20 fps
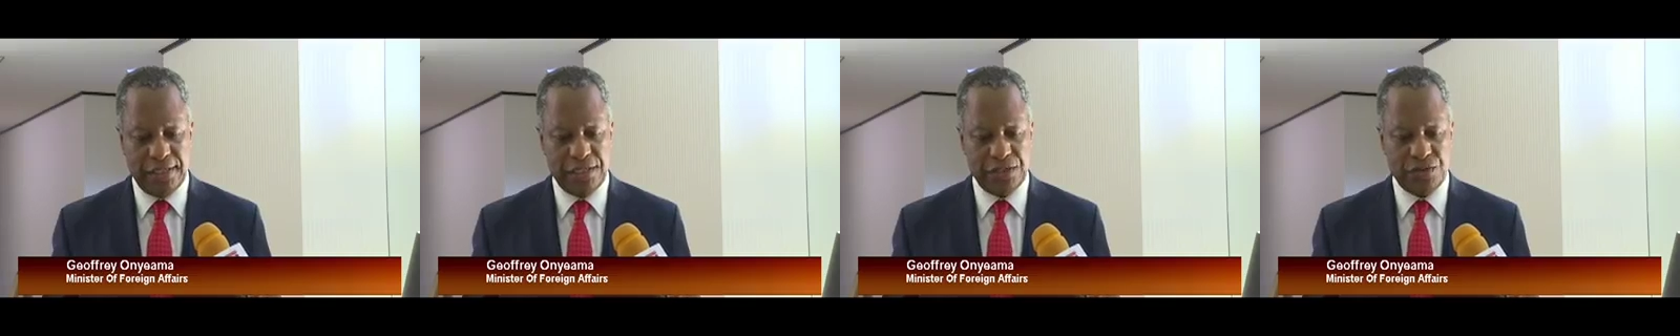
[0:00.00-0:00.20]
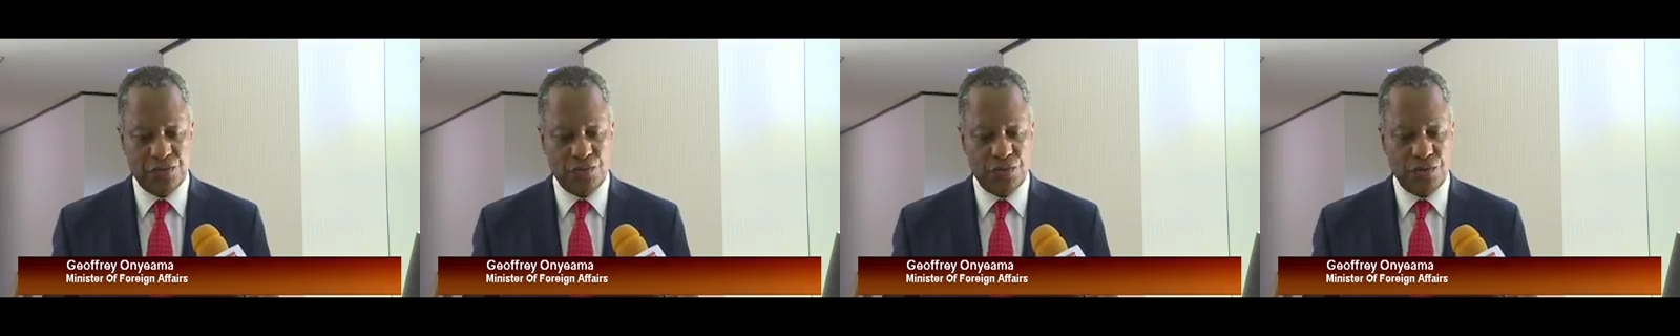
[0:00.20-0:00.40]

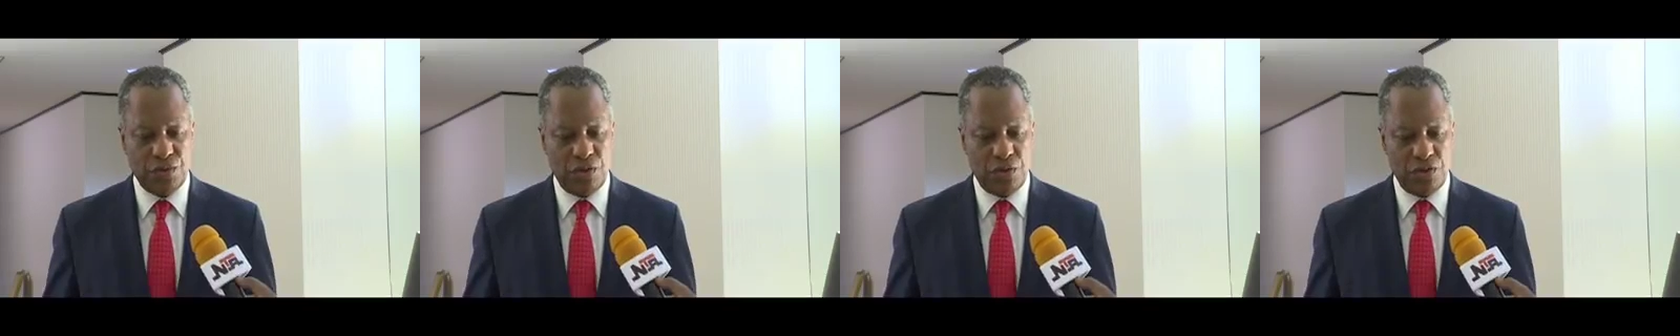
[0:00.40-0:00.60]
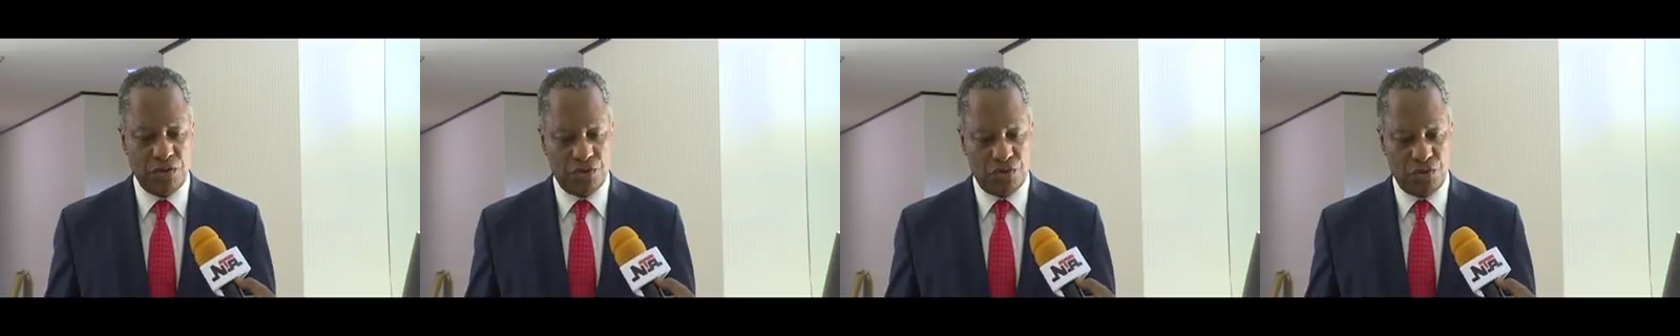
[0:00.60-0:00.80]
this would
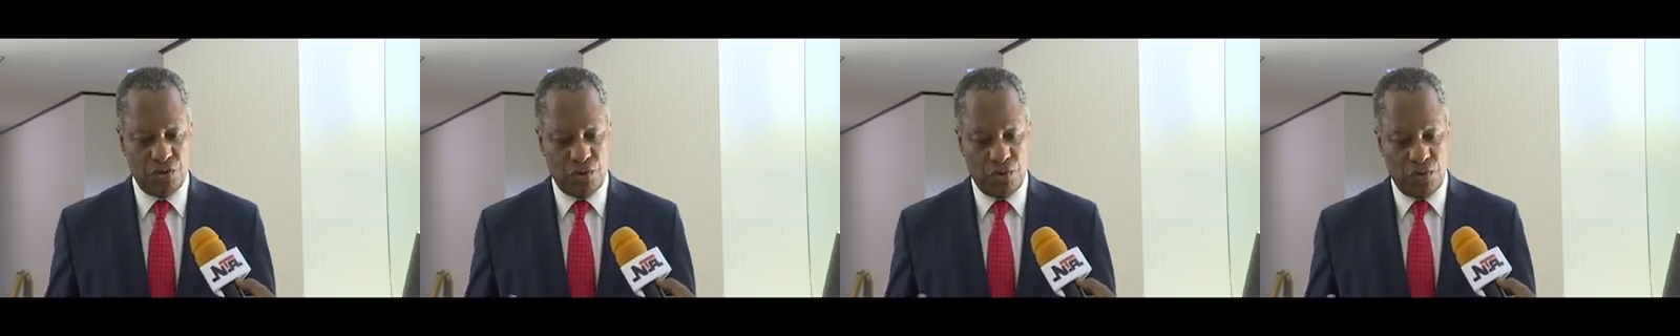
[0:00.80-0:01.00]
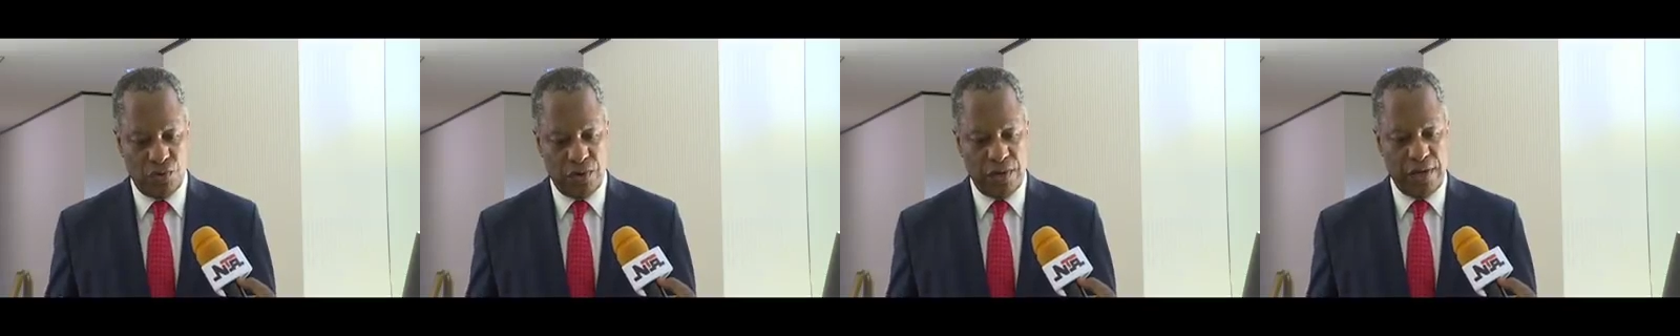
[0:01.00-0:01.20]

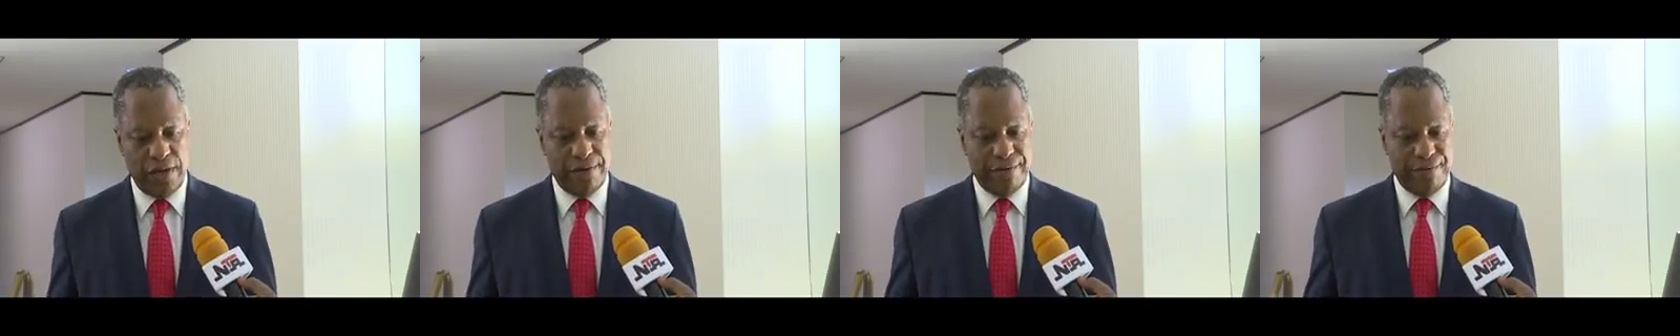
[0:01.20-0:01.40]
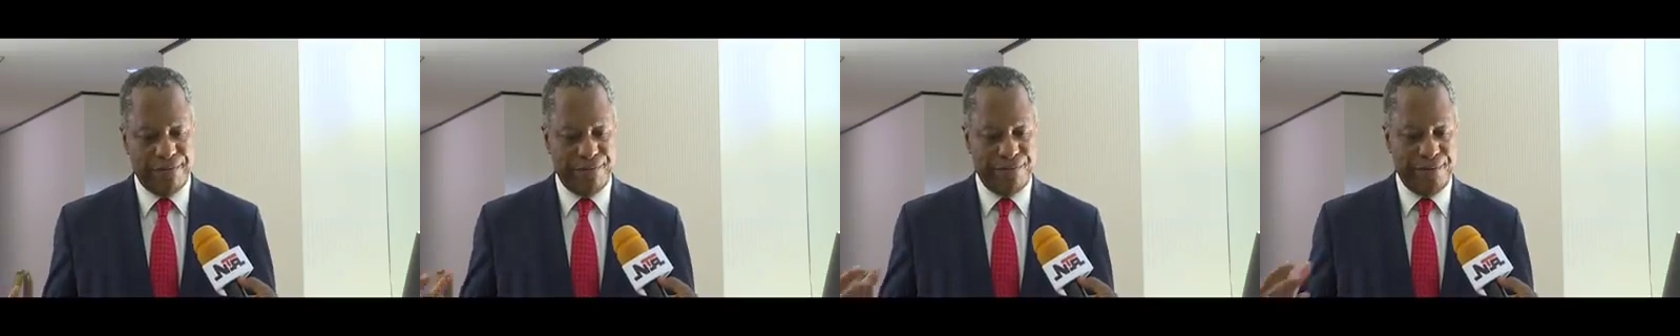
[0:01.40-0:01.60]
also
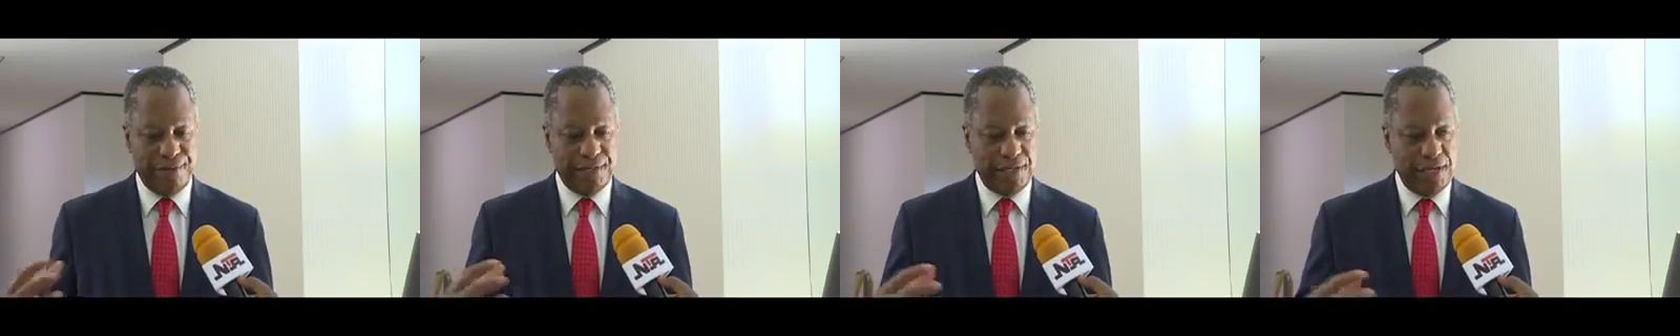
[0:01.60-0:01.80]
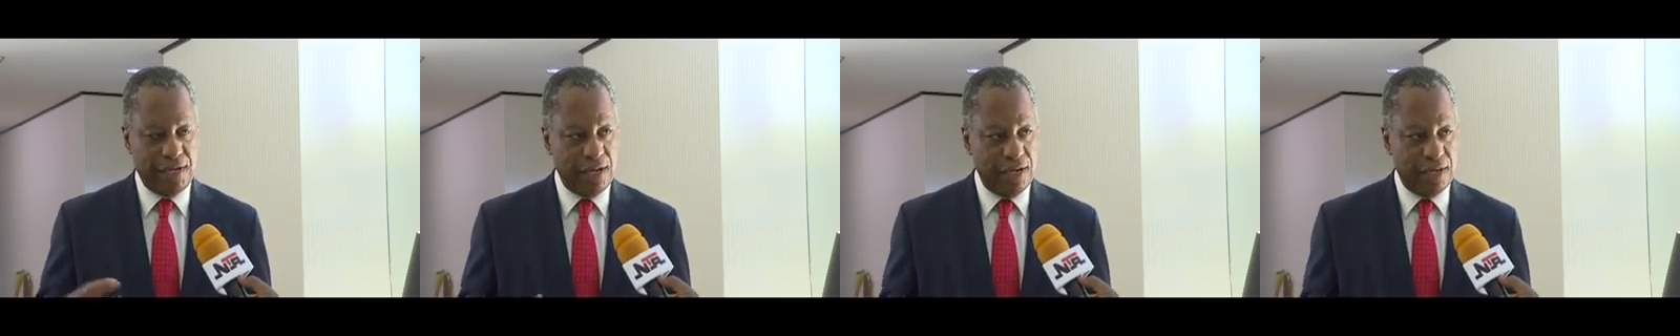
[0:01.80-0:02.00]

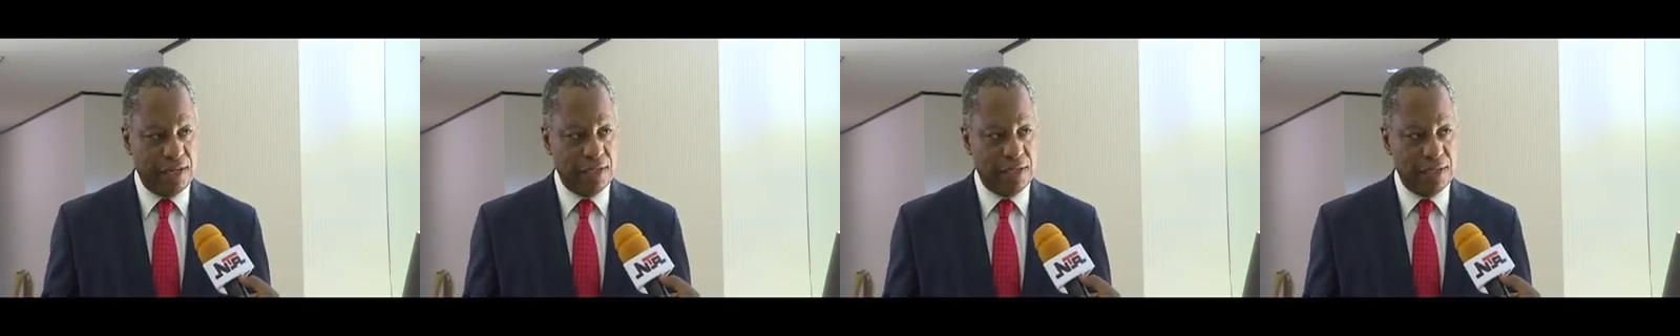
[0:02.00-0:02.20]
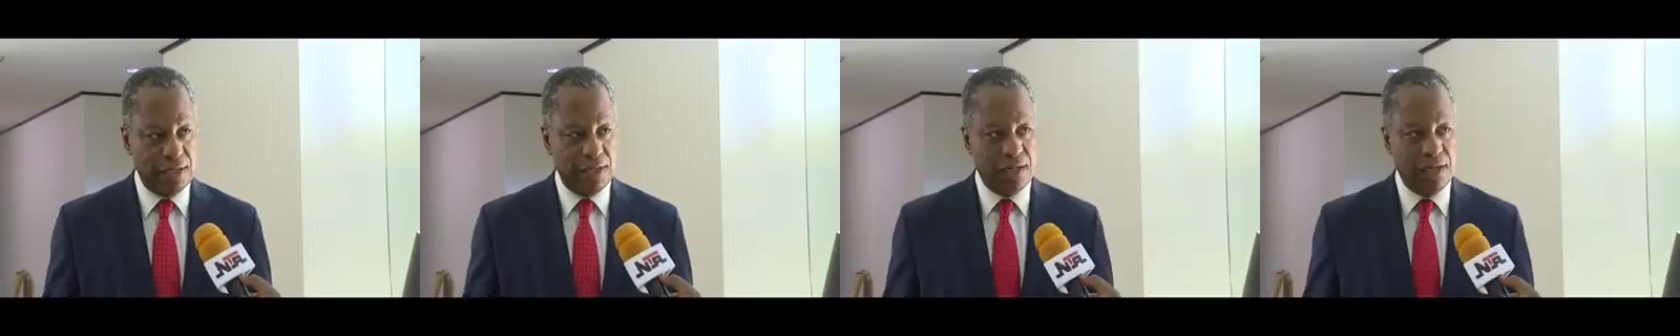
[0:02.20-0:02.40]
fit
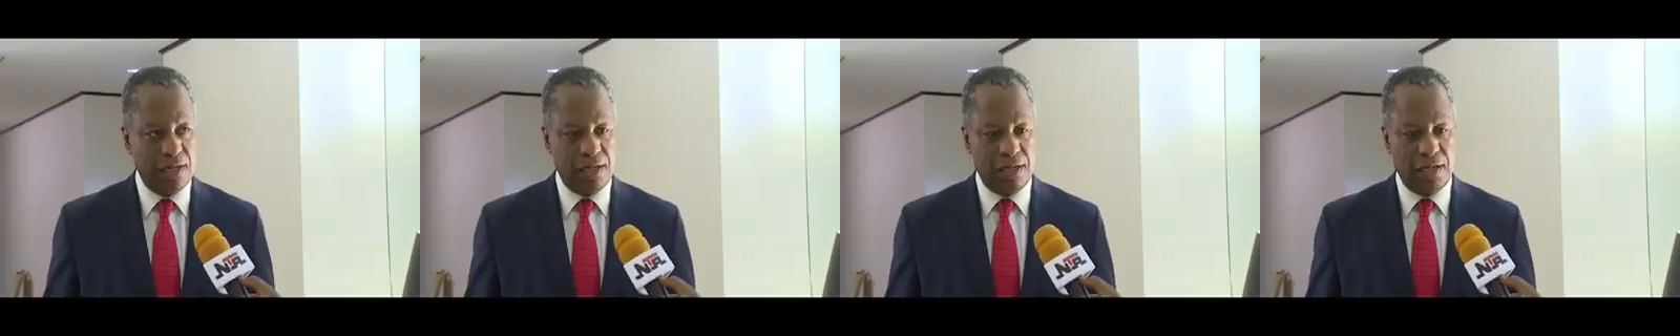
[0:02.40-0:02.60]
in